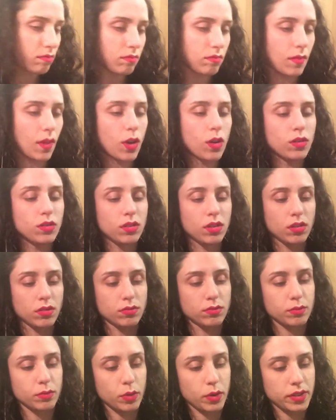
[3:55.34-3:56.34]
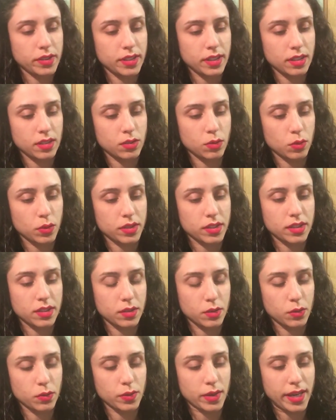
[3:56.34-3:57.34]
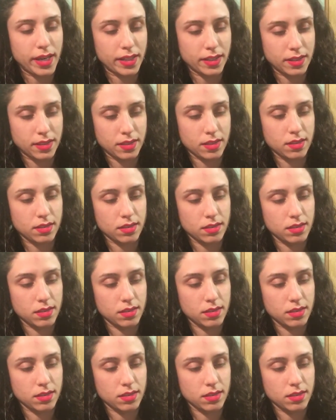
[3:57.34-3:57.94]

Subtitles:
Oh no, pointing towards the right.